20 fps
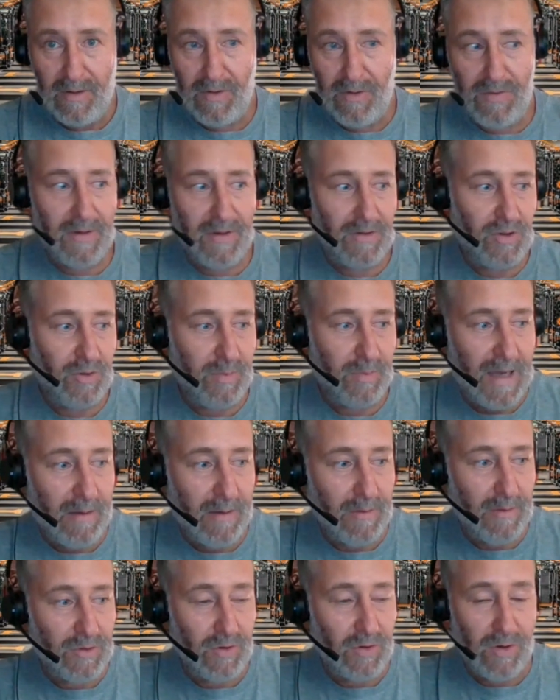thing to be
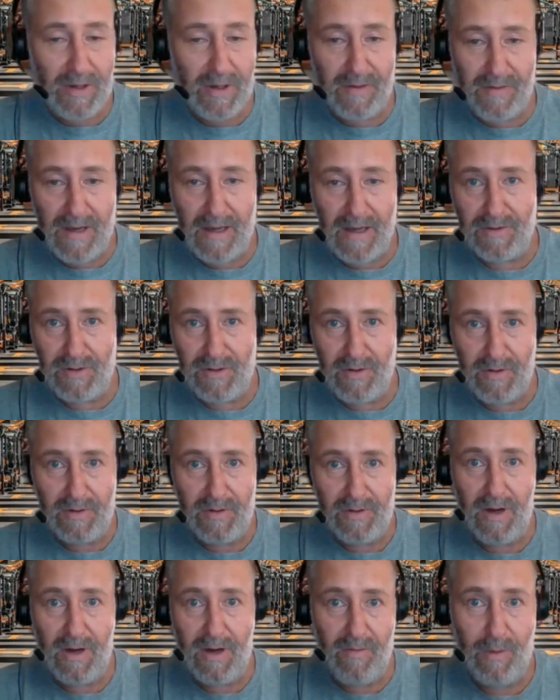able to look at that. So
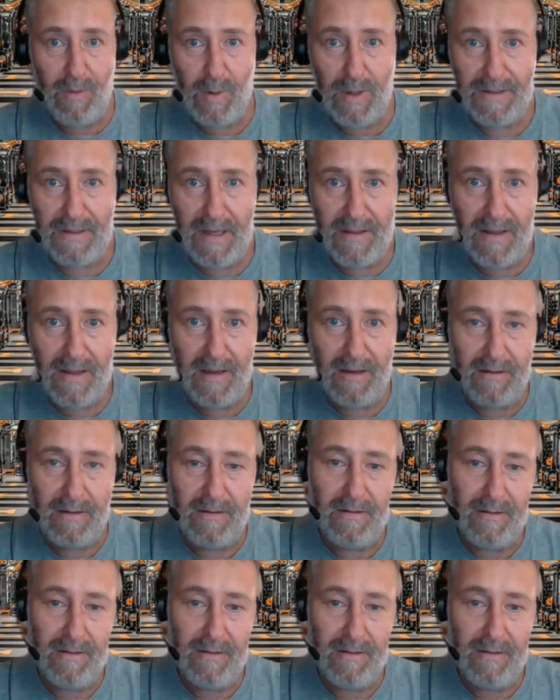yeah, very well done there.